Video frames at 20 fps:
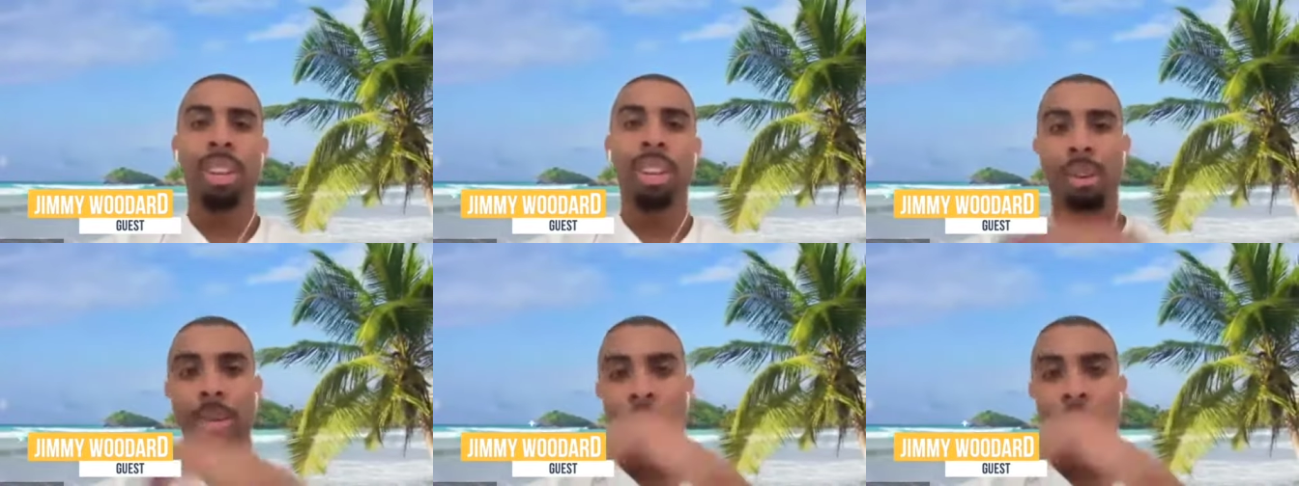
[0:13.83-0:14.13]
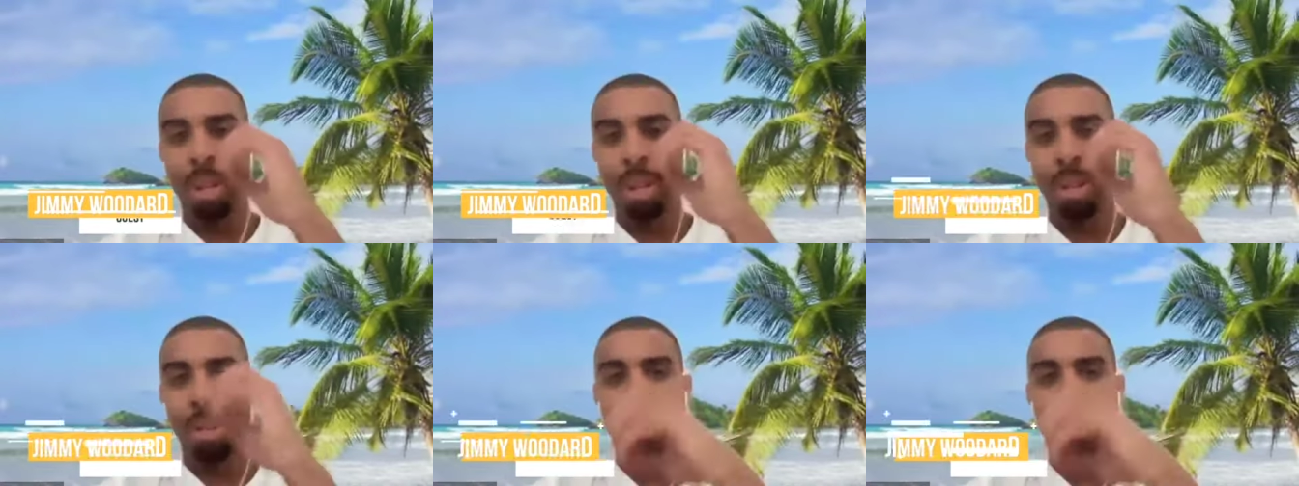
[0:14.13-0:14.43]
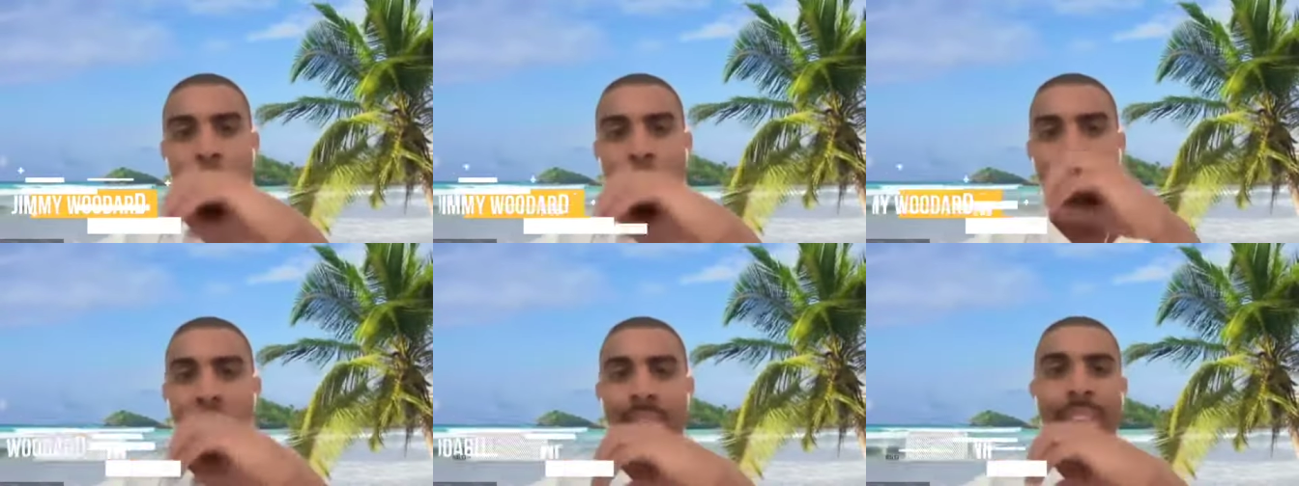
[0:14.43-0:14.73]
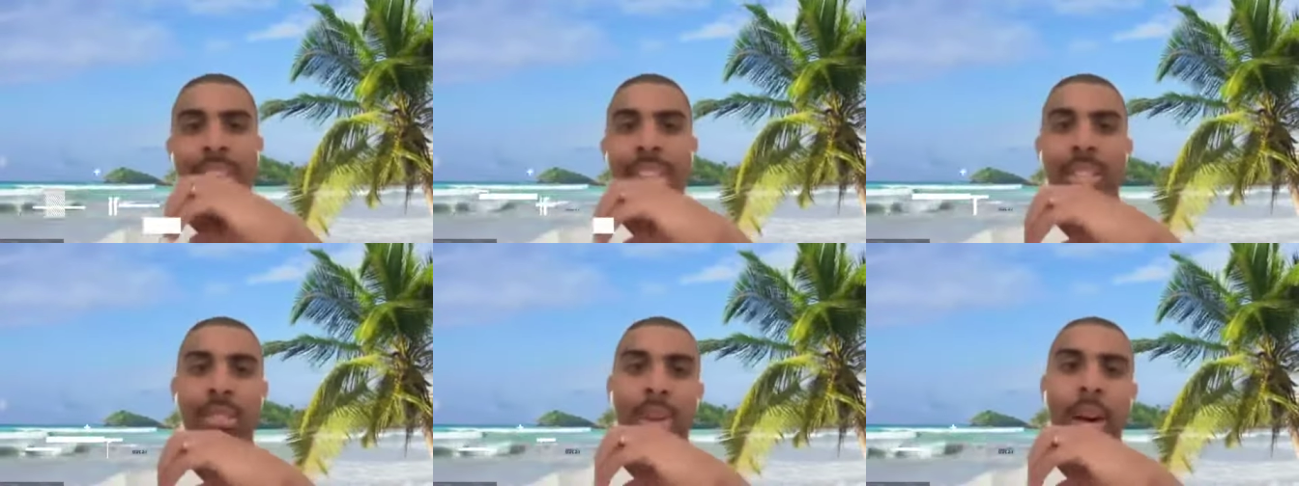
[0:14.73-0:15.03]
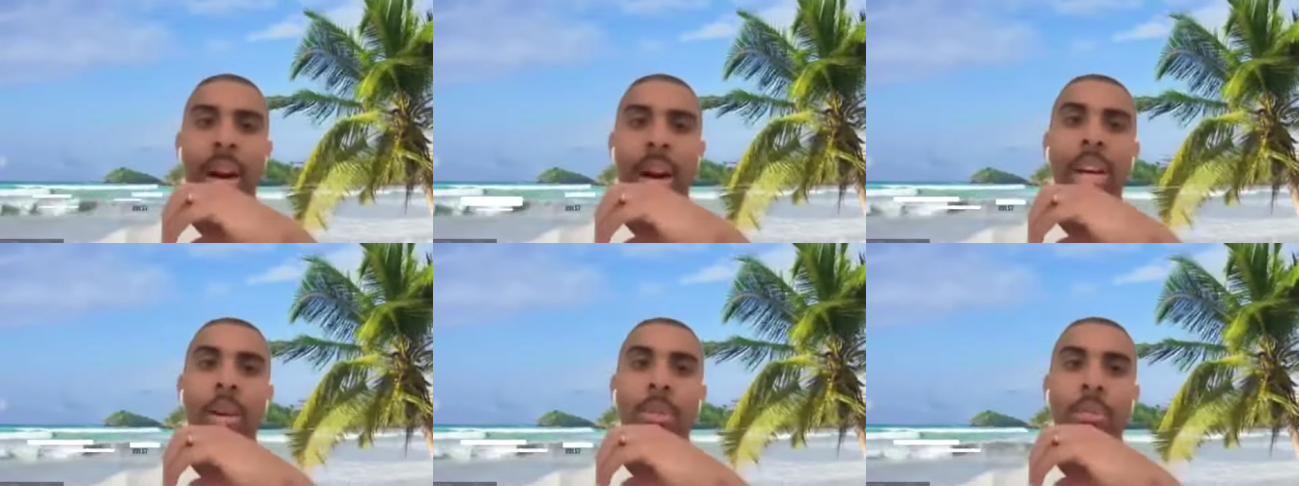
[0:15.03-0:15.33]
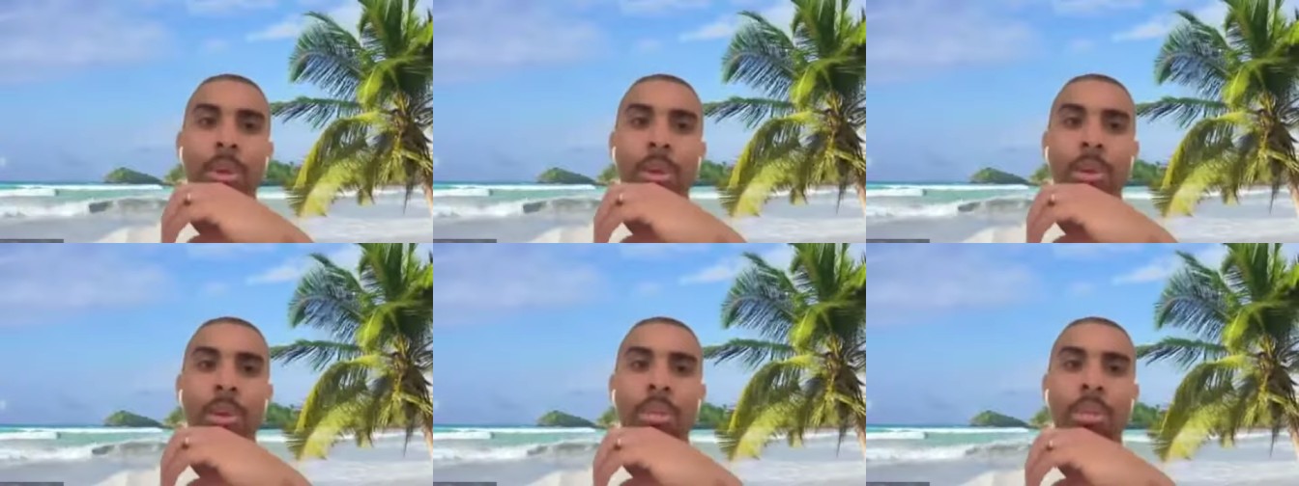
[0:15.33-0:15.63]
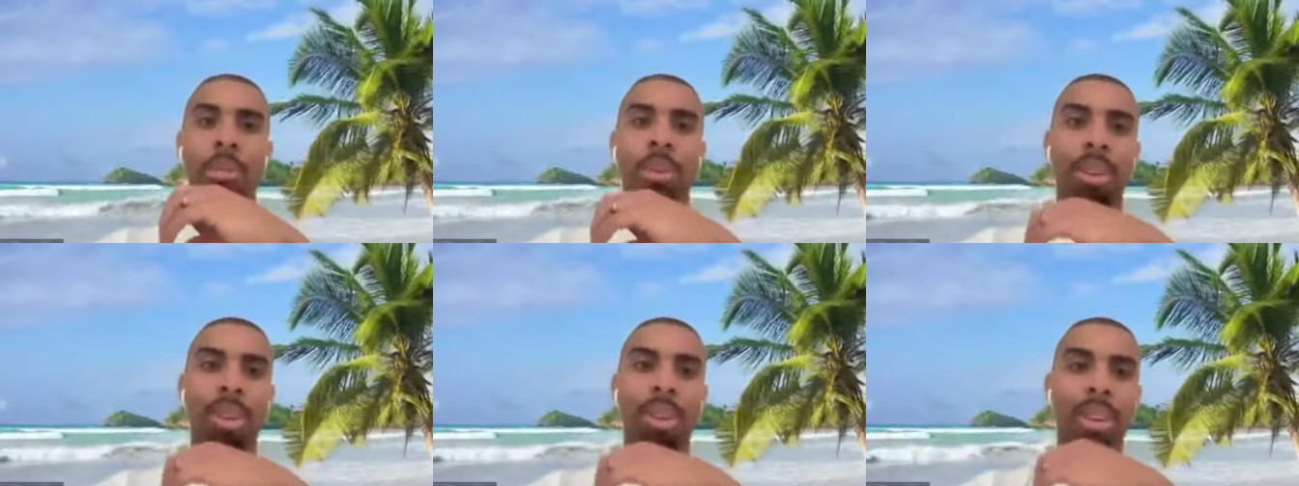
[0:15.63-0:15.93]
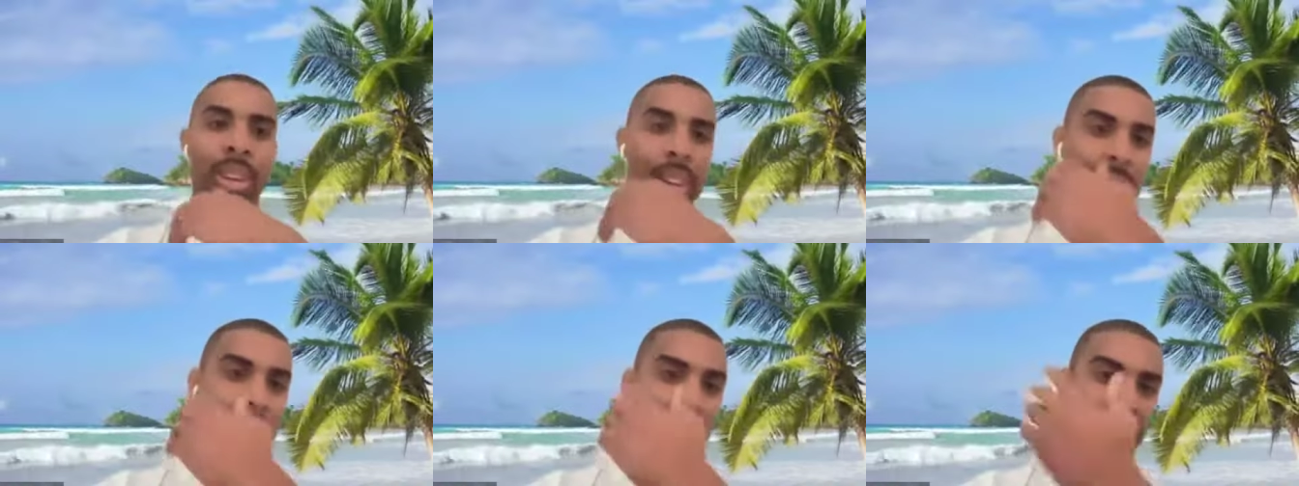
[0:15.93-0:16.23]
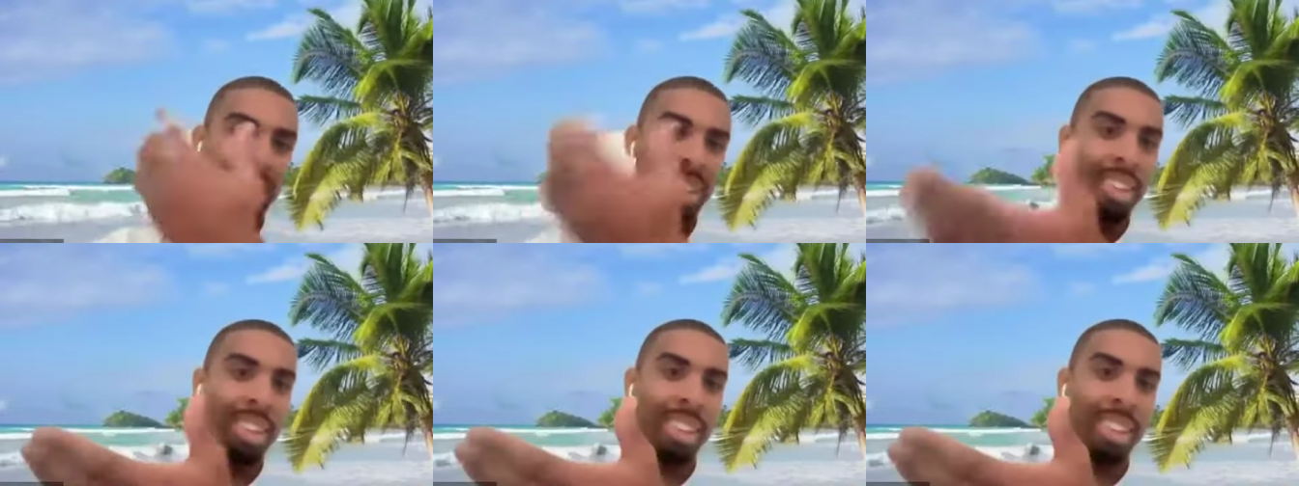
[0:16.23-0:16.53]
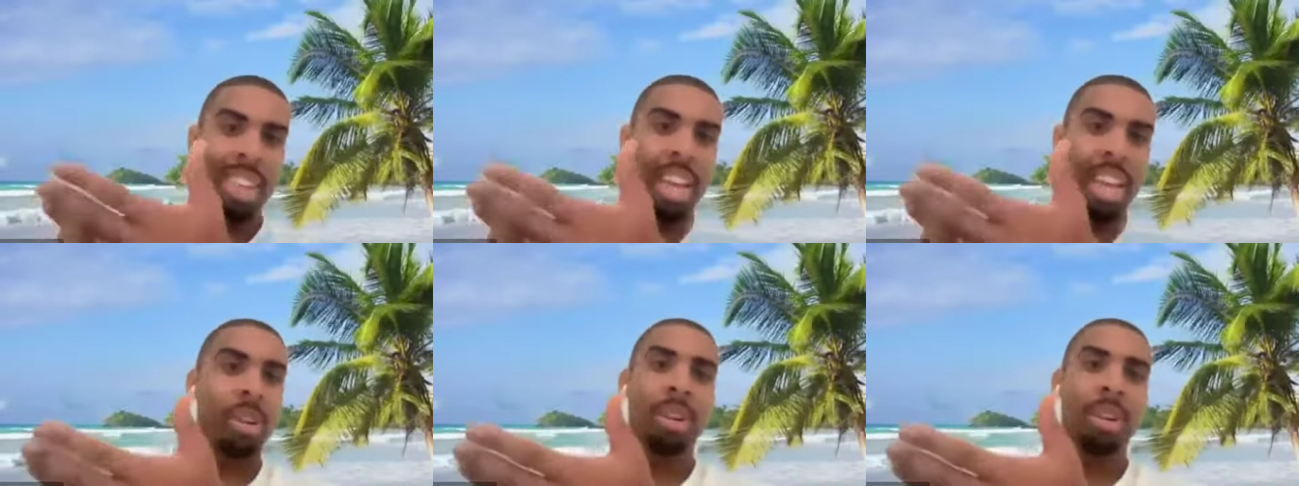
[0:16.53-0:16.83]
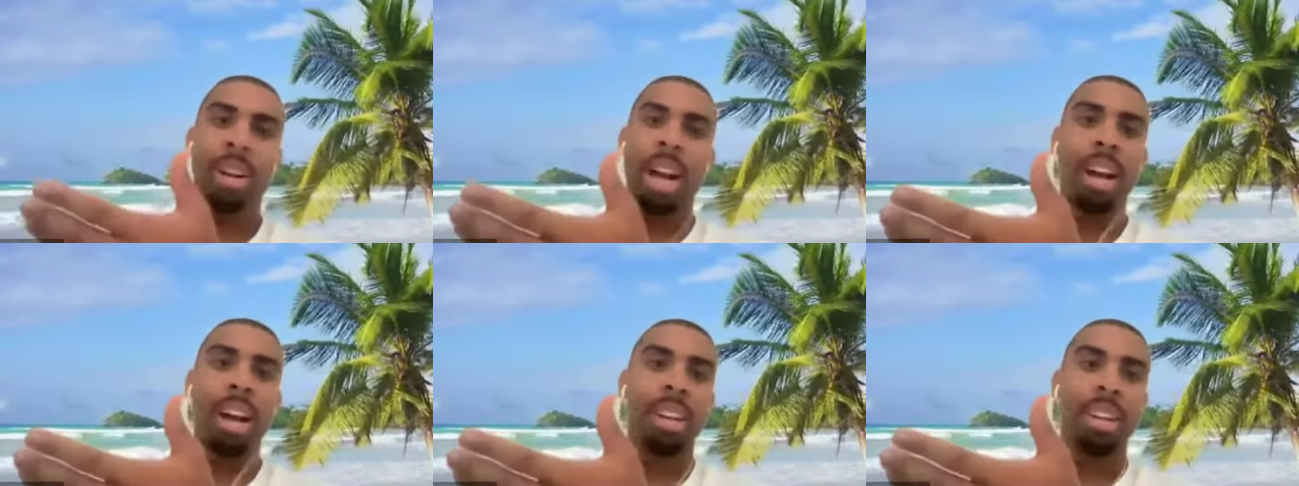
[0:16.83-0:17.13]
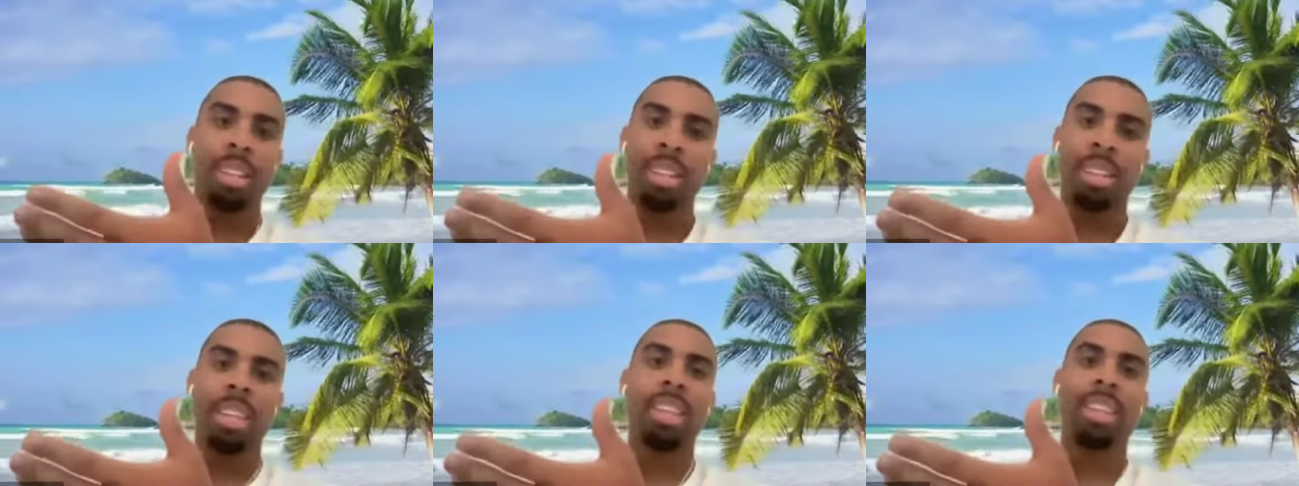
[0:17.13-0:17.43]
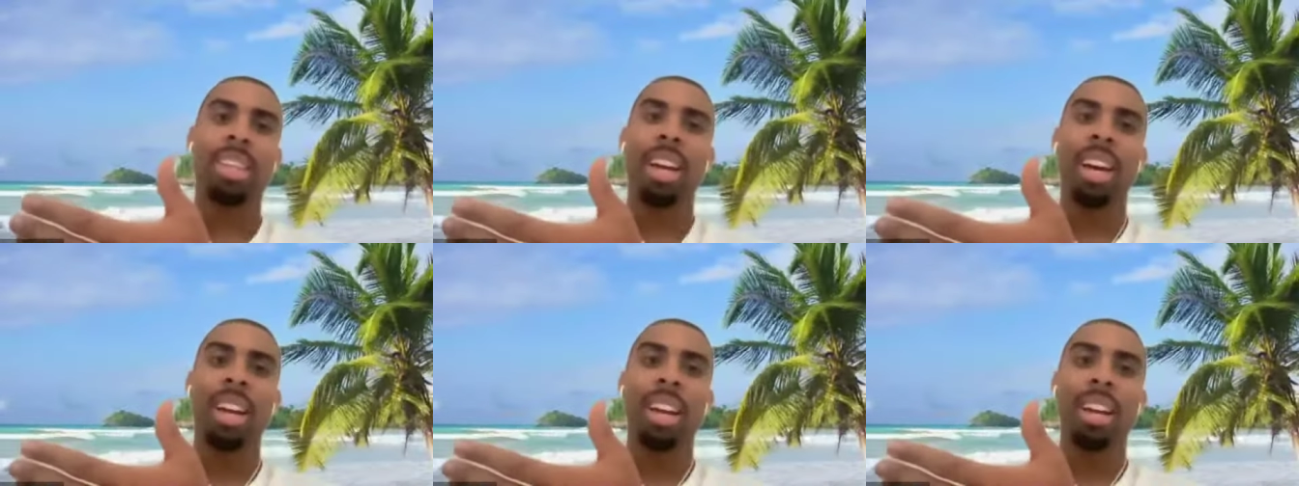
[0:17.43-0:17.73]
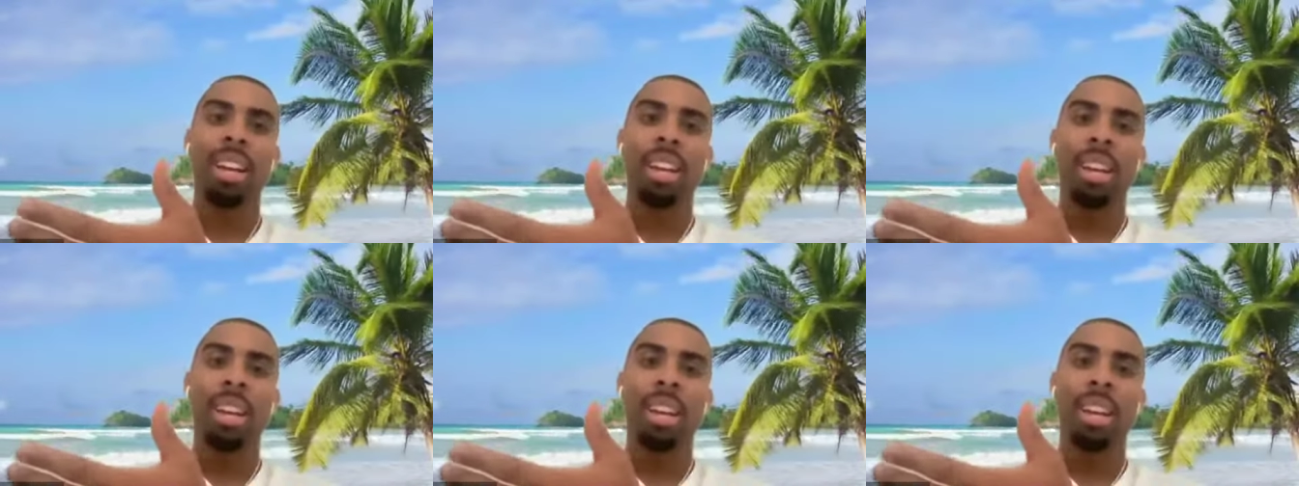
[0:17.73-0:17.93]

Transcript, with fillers: what you think is valuable, they are not going to think that.